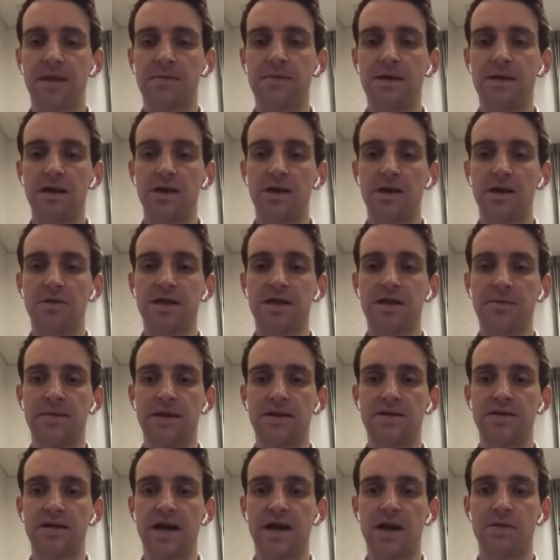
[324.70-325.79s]
middle lobe
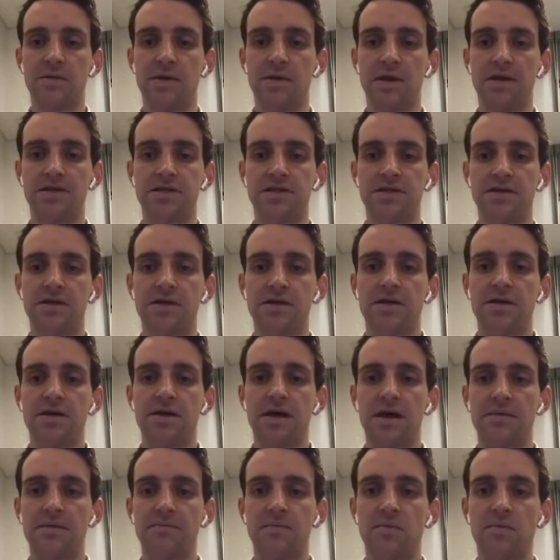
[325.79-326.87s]
segmental airways.
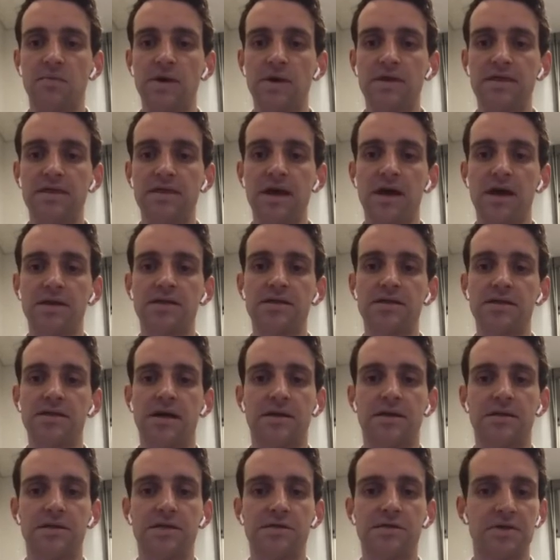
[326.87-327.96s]
And with that
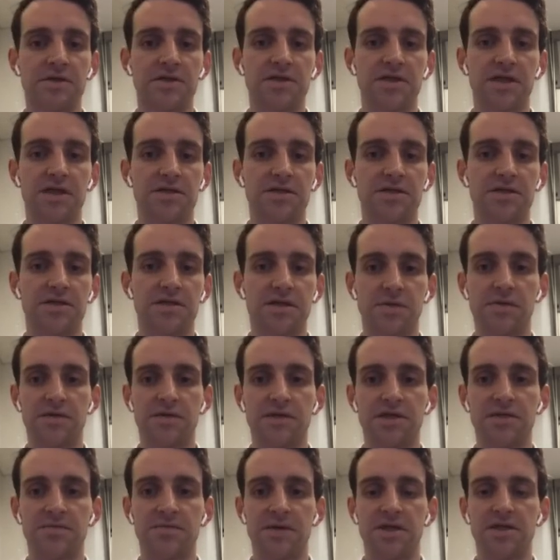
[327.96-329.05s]
and its persistence, we were
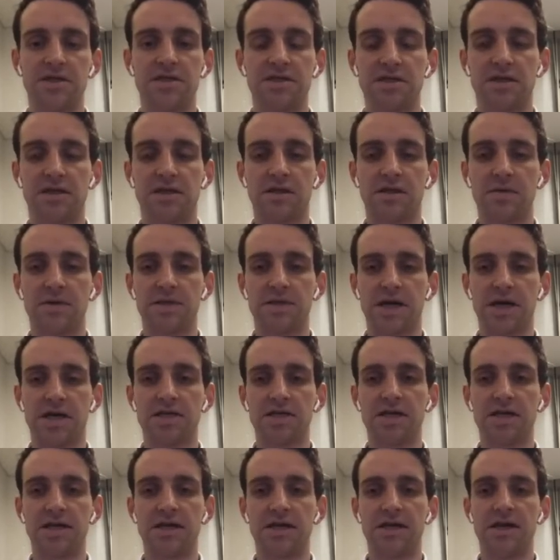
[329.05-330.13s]
suspicious that there was
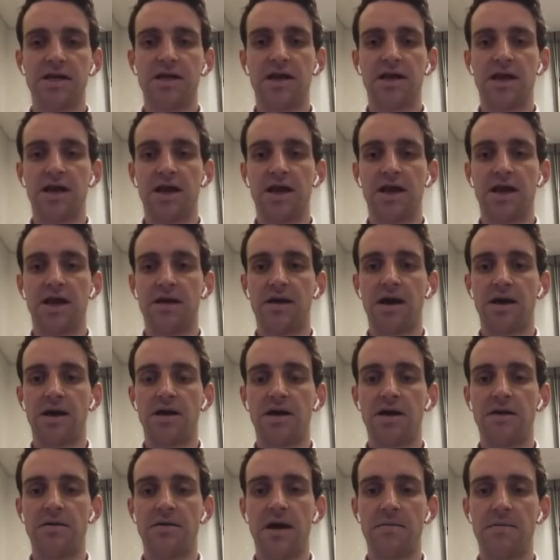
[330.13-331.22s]
actually
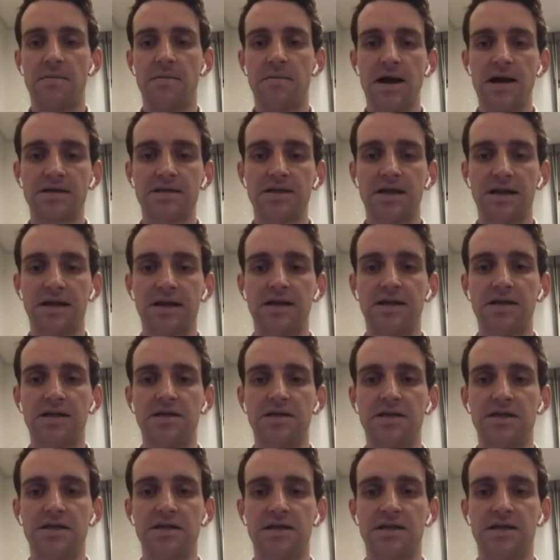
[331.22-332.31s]
a mass-like
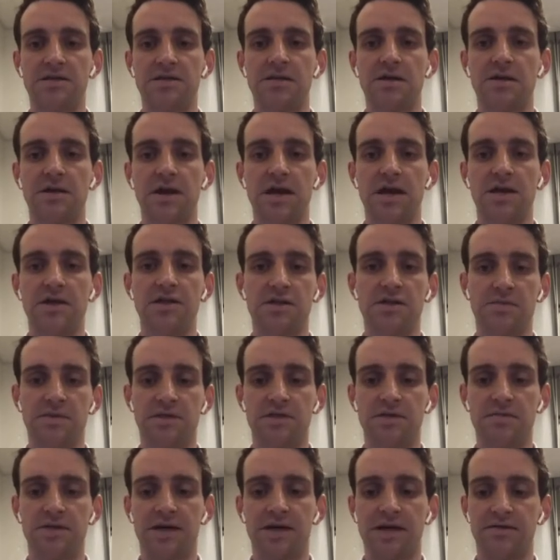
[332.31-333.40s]
lesion at this location with
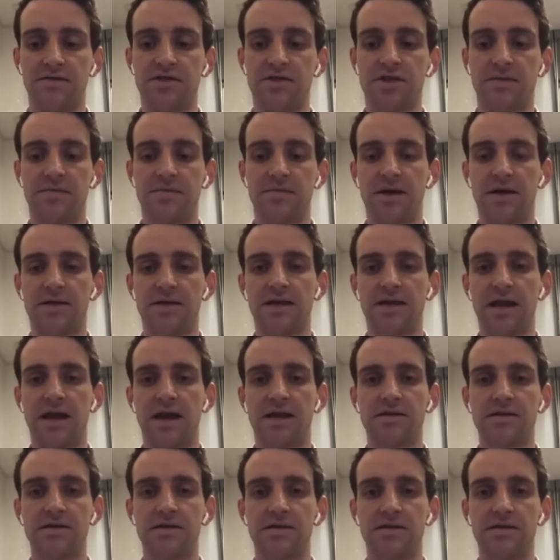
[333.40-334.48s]
some downstream
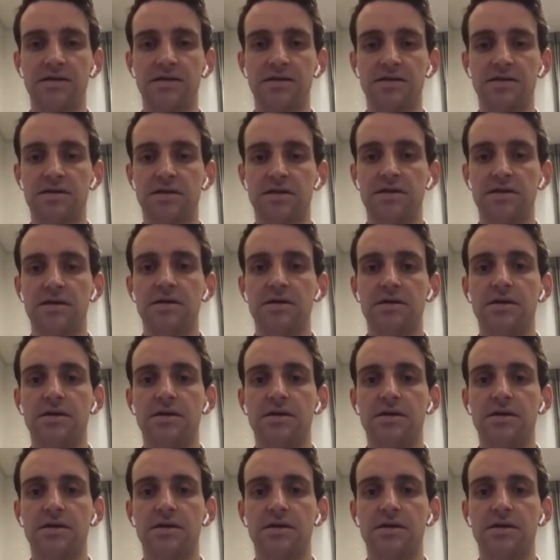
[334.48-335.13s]
atelectasis.